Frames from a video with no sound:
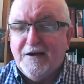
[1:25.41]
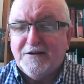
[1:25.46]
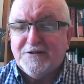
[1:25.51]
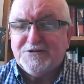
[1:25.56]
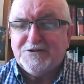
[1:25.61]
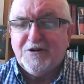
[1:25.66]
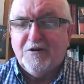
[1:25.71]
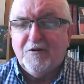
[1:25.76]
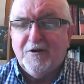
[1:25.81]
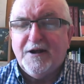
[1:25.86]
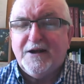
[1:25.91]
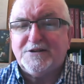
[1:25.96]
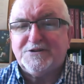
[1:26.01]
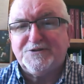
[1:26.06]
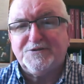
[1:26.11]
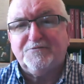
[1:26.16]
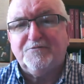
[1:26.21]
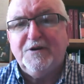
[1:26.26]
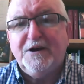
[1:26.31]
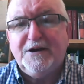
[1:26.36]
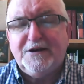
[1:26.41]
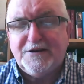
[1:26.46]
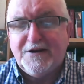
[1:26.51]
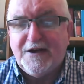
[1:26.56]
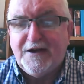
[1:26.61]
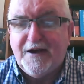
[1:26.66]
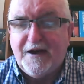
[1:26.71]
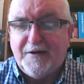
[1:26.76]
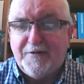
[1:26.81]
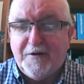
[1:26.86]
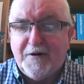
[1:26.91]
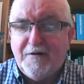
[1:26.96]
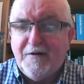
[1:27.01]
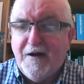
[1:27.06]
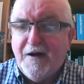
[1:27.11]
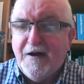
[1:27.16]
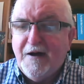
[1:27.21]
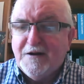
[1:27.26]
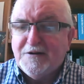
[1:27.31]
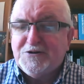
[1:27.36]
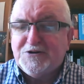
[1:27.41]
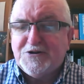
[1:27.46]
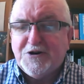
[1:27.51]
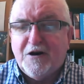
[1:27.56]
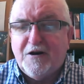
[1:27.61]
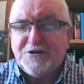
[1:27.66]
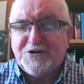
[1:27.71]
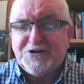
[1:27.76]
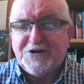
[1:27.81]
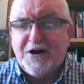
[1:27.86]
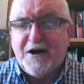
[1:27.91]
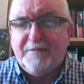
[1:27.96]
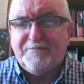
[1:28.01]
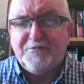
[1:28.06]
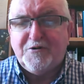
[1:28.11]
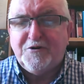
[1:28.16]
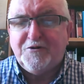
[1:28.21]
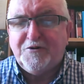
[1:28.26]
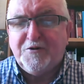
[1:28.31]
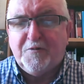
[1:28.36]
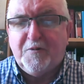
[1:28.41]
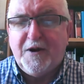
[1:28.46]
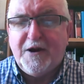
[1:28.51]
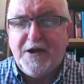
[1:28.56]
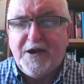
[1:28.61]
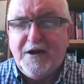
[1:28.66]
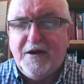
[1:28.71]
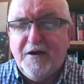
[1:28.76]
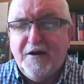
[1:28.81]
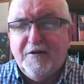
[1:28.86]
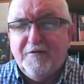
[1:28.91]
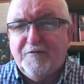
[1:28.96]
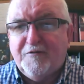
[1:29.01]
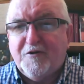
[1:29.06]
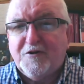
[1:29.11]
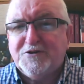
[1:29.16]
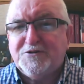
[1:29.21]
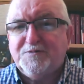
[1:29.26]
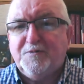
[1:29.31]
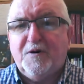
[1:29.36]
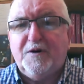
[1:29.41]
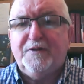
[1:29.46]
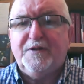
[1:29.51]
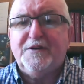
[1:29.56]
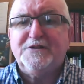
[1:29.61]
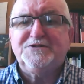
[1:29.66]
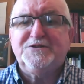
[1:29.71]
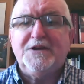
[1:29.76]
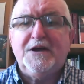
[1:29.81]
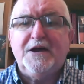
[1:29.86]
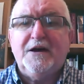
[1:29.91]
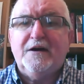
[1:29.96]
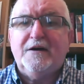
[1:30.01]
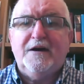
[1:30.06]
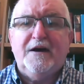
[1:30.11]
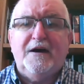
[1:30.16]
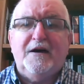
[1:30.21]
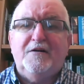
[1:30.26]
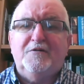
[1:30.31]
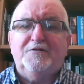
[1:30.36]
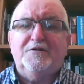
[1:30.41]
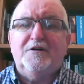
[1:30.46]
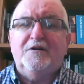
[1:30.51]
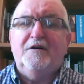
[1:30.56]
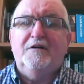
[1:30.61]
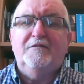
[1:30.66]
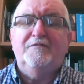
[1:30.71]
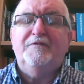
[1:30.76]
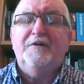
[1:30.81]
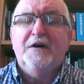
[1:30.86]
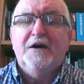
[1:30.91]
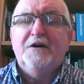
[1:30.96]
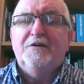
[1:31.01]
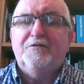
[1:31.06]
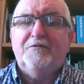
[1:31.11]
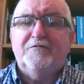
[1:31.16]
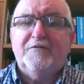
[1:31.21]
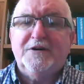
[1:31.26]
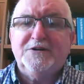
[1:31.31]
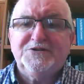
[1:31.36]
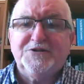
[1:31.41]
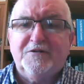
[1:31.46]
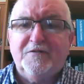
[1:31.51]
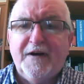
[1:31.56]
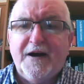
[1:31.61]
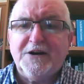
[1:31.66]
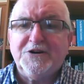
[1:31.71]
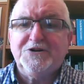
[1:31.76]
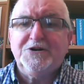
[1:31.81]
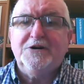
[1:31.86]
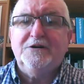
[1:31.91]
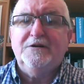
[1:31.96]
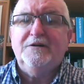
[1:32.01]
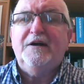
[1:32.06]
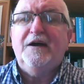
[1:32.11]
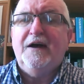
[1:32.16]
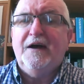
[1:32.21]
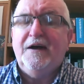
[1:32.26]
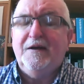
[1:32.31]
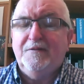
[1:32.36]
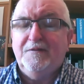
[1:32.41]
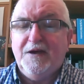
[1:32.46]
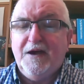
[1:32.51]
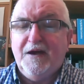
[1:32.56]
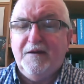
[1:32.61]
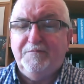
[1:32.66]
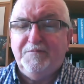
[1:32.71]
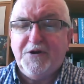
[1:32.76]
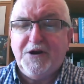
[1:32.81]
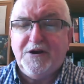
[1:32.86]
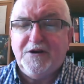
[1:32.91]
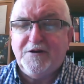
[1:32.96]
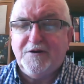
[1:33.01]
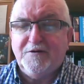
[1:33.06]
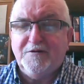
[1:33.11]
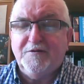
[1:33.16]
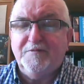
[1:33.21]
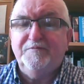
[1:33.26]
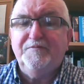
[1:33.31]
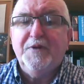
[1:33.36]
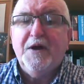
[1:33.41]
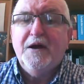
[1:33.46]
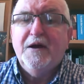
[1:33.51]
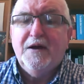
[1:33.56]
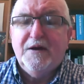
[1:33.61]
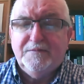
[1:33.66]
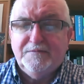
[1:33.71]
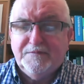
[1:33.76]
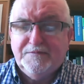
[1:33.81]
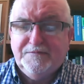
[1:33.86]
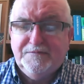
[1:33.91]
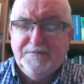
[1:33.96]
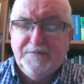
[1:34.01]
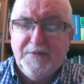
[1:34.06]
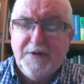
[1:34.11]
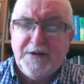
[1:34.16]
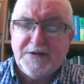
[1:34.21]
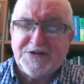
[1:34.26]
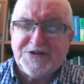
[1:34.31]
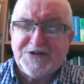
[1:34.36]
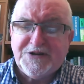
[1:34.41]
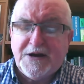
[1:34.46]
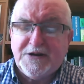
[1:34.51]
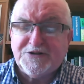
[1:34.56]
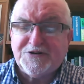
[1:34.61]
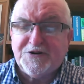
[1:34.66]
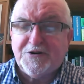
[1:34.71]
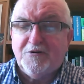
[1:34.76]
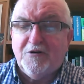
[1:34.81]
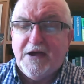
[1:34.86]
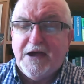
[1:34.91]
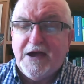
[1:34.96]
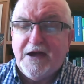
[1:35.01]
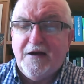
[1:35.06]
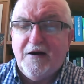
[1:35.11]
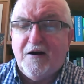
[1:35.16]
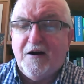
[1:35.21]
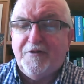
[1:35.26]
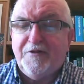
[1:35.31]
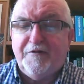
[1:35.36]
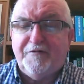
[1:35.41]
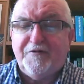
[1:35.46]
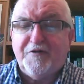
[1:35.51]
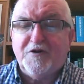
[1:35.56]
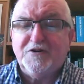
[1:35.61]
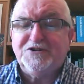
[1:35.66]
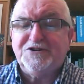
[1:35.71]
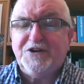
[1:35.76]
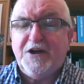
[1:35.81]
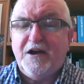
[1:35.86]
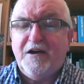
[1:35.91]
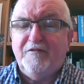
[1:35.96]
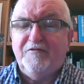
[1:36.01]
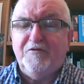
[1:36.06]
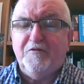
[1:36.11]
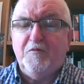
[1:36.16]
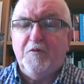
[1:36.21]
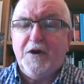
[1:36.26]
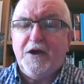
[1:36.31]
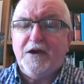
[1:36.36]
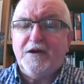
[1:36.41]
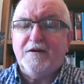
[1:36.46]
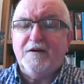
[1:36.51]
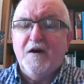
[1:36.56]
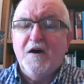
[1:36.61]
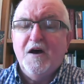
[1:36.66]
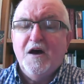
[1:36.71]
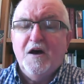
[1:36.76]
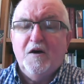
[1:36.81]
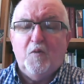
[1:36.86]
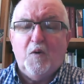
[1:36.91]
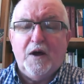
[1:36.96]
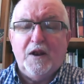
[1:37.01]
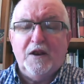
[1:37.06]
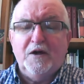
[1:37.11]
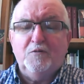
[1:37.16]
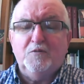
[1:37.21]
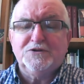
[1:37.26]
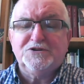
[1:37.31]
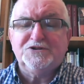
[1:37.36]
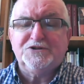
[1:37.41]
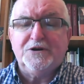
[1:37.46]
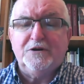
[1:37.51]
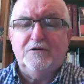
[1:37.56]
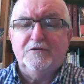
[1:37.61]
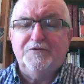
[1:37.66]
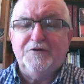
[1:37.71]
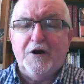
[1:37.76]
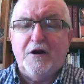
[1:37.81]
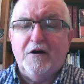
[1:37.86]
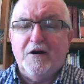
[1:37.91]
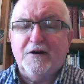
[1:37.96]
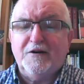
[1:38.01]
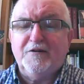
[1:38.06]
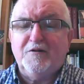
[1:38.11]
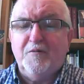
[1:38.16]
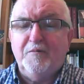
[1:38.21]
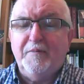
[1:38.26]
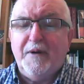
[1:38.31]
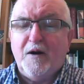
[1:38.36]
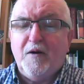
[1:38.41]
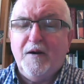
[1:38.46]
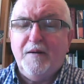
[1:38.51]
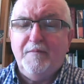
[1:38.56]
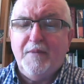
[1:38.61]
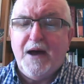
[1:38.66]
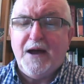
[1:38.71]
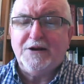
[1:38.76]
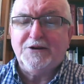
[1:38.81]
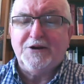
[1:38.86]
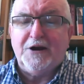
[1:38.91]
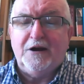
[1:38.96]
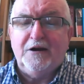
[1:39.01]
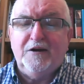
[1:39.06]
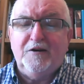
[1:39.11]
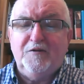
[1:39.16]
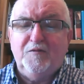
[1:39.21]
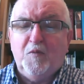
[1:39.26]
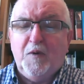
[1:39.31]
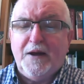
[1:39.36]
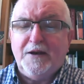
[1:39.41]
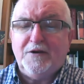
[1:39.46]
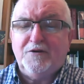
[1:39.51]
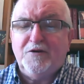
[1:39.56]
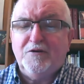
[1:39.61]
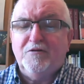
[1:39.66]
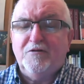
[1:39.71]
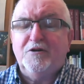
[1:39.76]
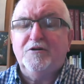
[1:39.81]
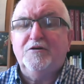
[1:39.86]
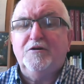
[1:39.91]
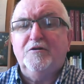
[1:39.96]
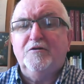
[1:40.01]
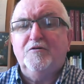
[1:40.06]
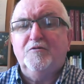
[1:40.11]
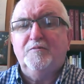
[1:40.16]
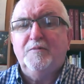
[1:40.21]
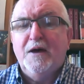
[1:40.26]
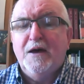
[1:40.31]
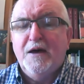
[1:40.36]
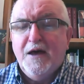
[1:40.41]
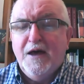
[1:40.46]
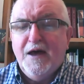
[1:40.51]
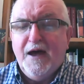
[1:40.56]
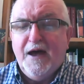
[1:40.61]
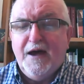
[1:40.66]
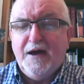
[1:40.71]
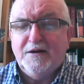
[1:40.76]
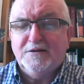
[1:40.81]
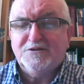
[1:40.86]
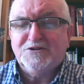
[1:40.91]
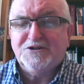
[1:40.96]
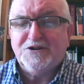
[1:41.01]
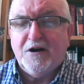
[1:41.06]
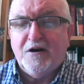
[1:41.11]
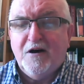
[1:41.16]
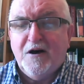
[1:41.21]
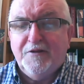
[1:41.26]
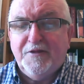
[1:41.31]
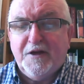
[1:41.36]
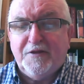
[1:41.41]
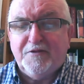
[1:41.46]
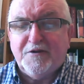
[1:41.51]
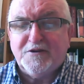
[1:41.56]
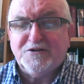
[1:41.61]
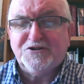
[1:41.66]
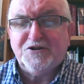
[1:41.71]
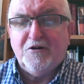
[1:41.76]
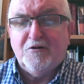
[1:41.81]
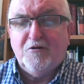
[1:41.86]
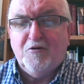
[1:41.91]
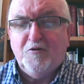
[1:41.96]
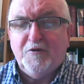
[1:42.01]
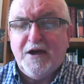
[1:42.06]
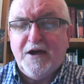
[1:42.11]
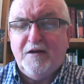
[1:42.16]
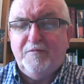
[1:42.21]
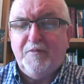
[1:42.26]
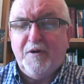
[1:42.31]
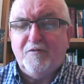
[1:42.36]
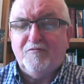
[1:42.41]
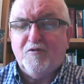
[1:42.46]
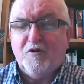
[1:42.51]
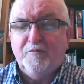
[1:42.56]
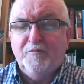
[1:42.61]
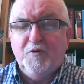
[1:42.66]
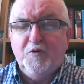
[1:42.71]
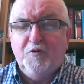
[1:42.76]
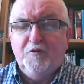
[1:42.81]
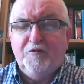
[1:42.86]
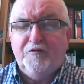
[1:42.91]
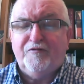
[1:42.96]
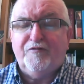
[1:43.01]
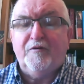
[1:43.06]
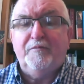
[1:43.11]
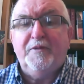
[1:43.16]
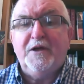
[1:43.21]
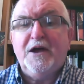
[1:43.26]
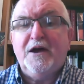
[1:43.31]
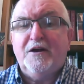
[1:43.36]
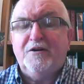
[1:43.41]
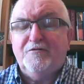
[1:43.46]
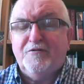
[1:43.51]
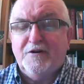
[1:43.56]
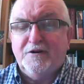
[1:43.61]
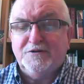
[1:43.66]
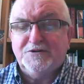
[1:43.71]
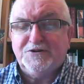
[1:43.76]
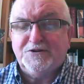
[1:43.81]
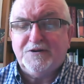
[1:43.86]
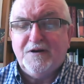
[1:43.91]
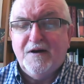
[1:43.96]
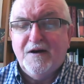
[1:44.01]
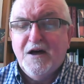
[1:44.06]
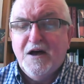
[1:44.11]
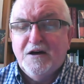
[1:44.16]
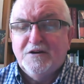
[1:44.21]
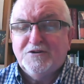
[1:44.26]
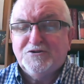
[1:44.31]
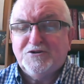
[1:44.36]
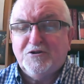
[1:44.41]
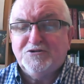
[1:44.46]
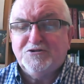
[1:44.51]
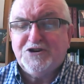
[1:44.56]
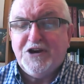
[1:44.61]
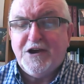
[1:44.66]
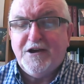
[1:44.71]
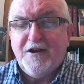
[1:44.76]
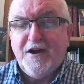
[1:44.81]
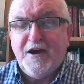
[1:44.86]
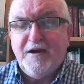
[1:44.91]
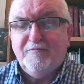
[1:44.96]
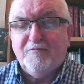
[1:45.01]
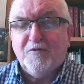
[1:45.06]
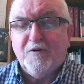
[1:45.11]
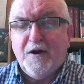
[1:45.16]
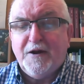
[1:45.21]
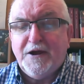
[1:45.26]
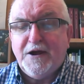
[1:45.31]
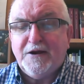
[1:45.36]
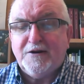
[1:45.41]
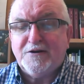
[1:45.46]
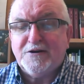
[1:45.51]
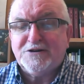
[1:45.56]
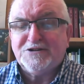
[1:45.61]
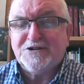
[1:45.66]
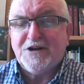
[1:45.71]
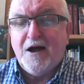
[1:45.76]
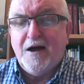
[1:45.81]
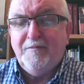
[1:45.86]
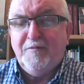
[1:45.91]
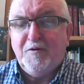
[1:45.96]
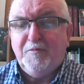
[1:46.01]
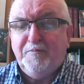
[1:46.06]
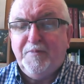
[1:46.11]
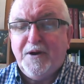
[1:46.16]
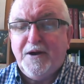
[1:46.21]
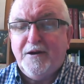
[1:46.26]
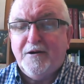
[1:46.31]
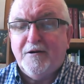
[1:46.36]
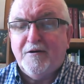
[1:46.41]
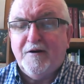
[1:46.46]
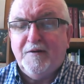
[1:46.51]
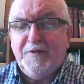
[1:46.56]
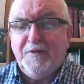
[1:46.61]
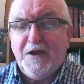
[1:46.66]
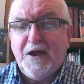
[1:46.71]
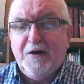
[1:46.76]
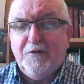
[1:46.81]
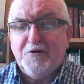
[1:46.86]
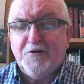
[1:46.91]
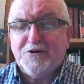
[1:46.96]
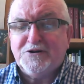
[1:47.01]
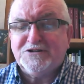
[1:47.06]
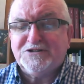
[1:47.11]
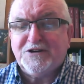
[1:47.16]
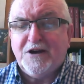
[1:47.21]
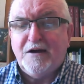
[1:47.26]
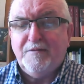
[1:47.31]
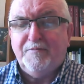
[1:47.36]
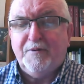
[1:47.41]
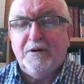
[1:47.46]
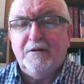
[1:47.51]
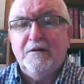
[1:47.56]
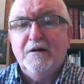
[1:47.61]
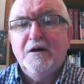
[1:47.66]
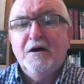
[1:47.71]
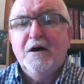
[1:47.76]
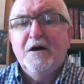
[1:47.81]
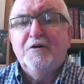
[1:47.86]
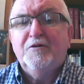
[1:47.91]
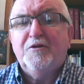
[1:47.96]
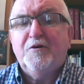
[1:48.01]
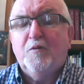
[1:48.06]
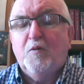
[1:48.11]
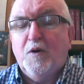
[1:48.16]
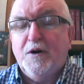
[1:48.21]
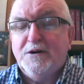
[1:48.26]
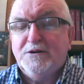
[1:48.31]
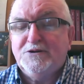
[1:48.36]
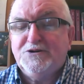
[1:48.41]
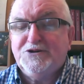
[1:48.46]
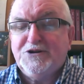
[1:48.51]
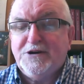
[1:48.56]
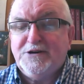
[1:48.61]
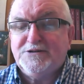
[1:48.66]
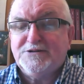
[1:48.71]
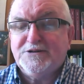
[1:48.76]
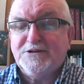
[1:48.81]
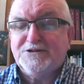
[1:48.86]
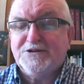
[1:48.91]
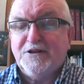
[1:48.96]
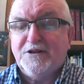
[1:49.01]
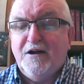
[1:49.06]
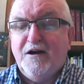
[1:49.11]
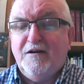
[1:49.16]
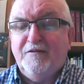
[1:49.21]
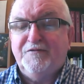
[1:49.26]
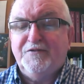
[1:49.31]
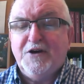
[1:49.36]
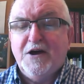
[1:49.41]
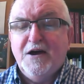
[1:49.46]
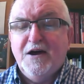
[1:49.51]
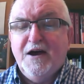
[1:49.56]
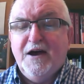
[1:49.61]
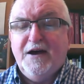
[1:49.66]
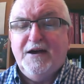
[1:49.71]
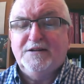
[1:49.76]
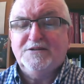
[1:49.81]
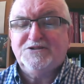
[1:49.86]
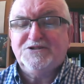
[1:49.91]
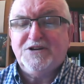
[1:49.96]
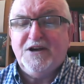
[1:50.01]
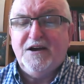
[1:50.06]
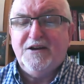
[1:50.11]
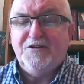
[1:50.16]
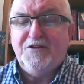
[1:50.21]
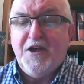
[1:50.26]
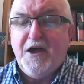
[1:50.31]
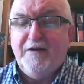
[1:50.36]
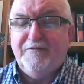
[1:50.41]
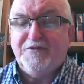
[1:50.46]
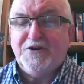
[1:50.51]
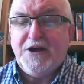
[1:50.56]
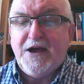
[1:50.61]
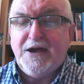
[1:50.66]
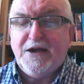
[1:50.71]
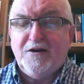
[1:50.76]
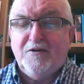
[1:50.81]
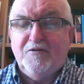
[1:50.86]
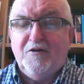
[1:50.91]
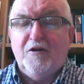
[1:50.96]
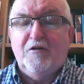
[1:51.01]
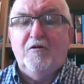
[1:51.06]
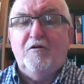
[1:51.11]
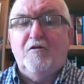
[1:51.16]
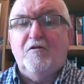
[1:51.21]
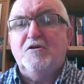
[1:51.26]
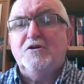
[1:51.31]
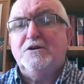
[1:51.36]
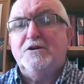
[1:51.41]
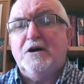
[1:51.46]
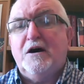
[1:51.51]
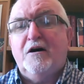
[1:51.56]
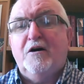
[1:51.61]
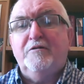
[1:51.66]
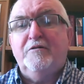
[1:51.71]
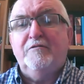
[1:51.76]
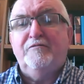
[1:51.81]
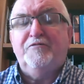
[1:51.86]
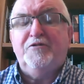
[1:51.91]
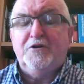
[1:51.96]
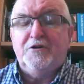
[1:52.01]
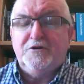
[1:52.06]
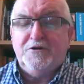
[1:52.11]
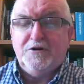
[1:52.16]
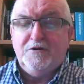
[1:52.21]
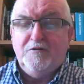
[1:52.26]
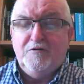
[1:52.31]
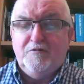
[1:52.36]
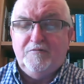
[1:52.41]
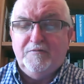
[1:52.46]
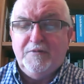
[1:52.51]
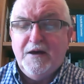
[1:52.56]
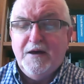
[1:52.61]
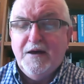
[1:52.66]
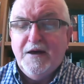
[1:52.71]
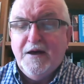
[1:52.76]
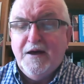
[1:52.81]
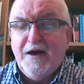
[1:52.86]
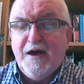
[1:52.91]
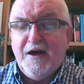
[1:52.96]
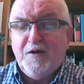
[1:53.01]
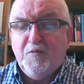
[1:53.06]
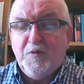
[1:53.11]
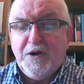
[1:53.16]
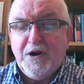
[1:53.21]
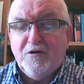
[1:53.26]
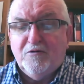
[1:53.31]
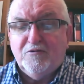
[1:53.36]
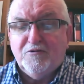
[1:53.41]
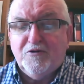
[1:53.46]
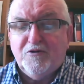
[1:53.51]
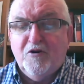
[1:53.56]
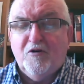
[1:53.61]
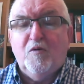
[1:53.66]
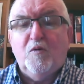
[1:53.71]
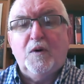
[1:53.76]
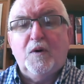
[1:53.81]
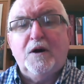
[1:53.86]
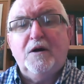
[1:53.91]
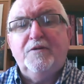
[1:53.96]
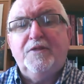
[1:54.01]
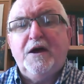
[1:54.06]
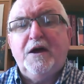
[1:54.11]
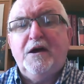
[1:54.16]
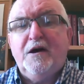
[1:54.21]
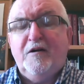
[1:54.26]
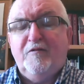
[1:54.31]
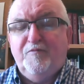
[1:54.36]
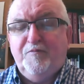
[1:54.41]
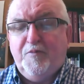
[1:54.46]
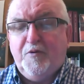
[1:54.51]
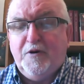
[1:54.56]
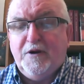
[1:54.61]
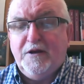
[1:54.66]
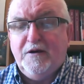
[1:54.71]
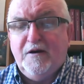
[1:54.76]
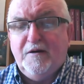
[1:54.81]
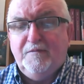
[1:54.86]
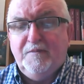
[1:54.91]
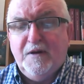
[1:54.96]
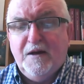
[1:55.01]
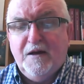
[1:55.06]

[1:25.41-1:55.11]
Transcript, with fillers: So let's read together. John chapter 20, verse 1. This is the account of the resurrection and the empty tomb. It says, Early on the first day of the week, while it was still dark, Mary Magdalene went to the tomb and saw that the stone had been removed from the entrance. So she came running to Simon Peter and the other disciple, the one Jesus loved, and said, They have taken the Lord out of the tomb, and we don't know where they have put him.